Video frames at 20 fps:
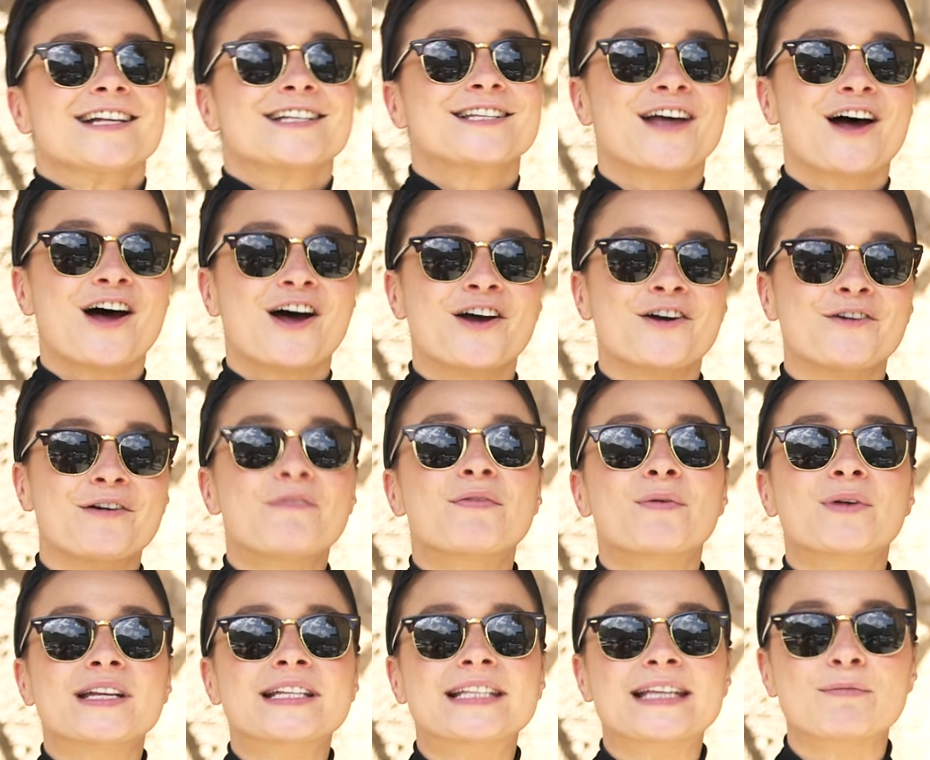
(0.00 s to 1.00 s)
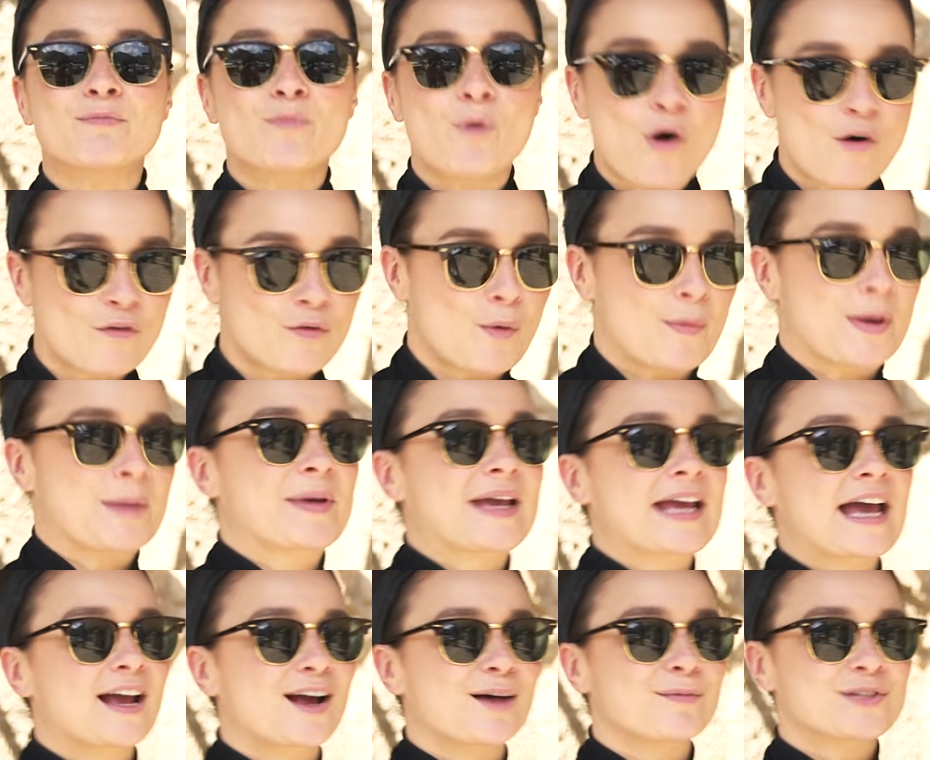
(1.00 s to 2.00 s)
So if you want to see more of what we've
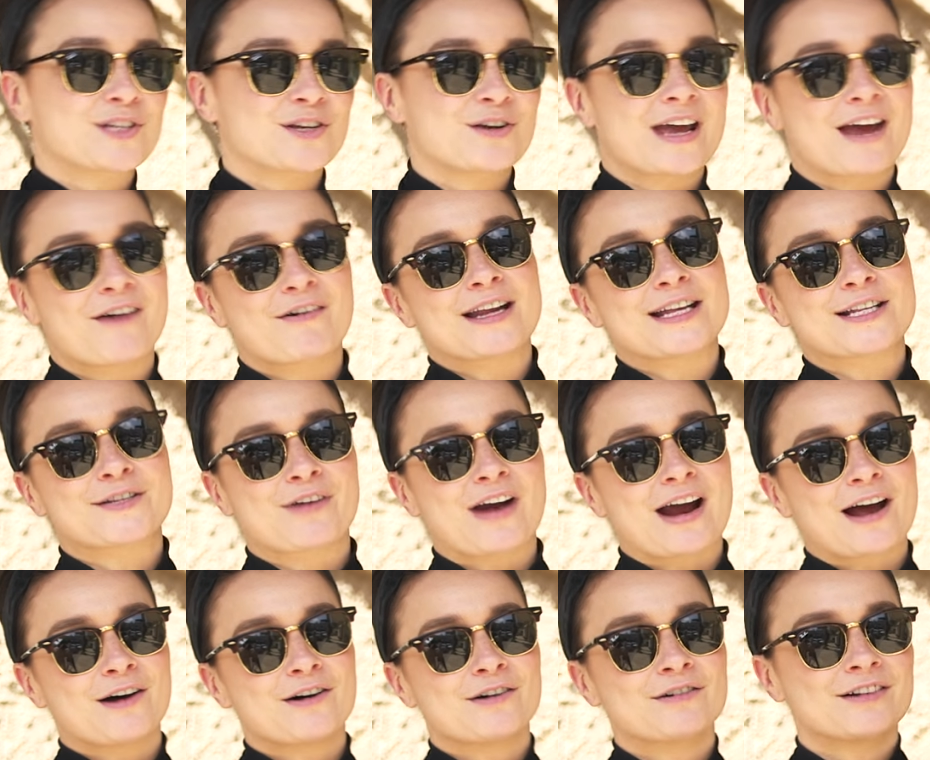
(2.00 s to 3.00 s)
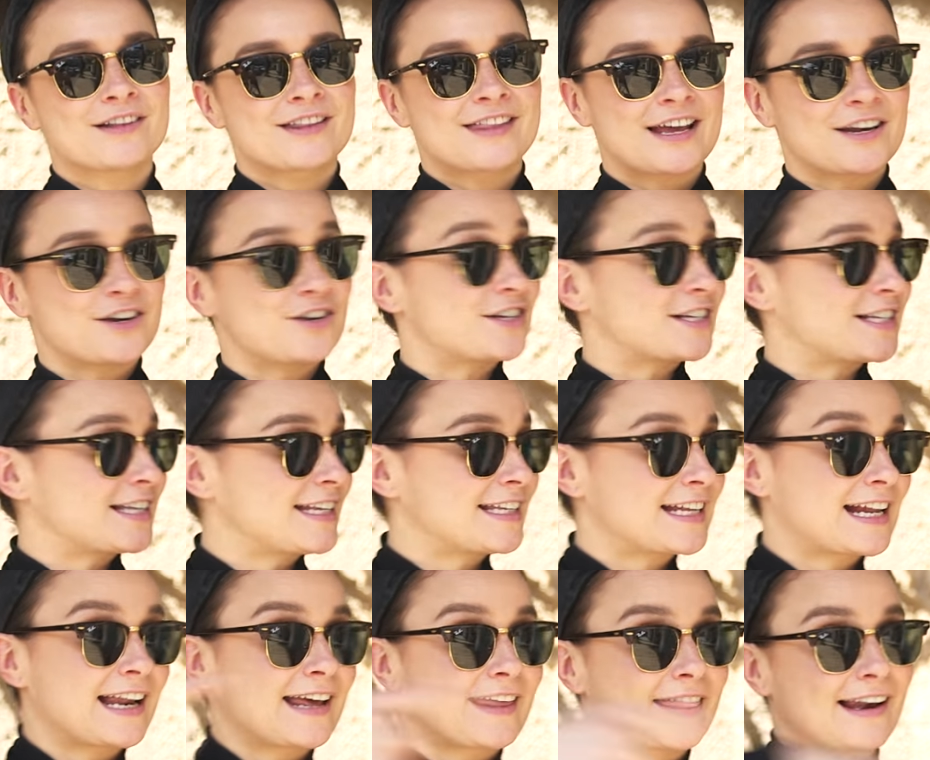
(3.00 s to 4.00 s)
been getting up to here in Israel, then you just
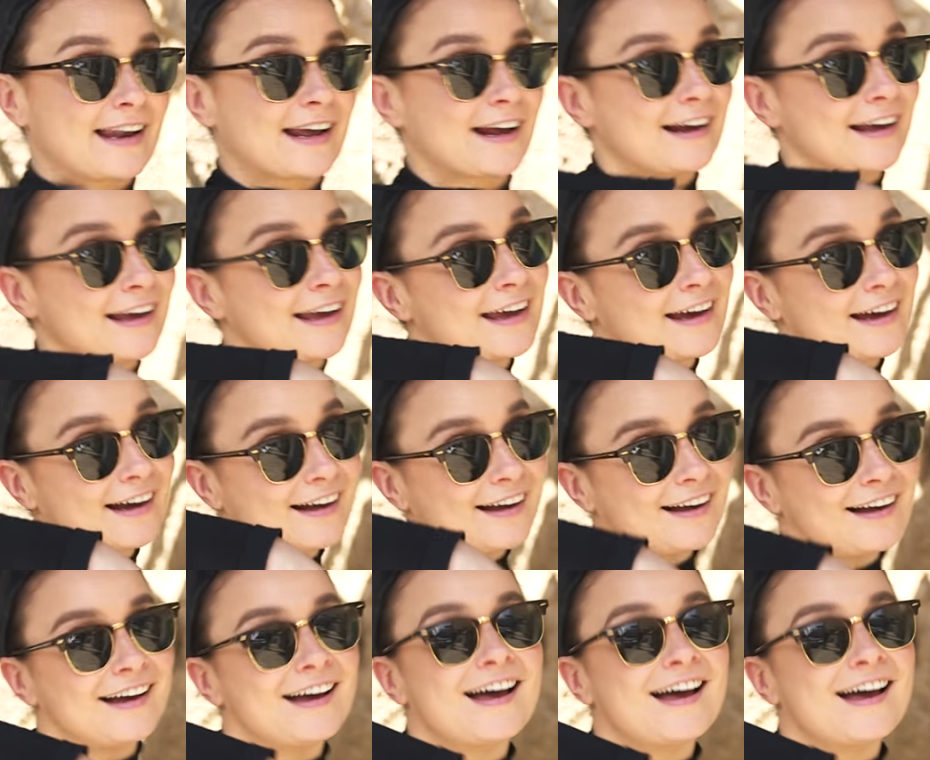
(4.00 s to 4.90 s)
need to click the link here.